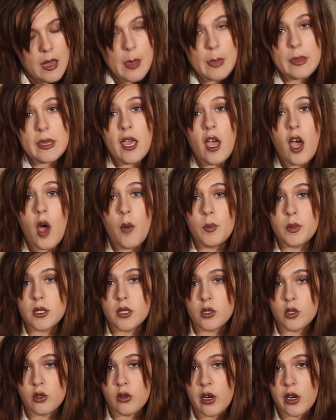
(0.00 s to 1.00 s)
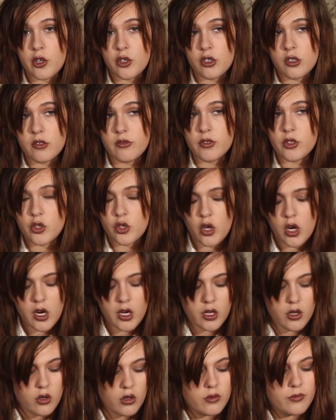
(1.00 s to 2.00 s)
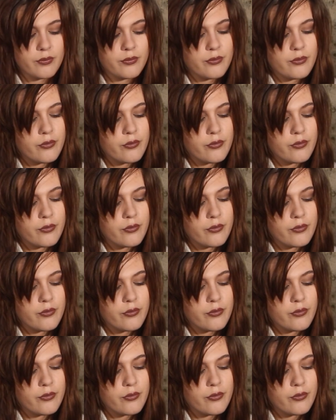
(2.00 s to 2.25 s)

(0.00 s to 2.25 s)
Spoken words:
in the opposite direction of the triangle.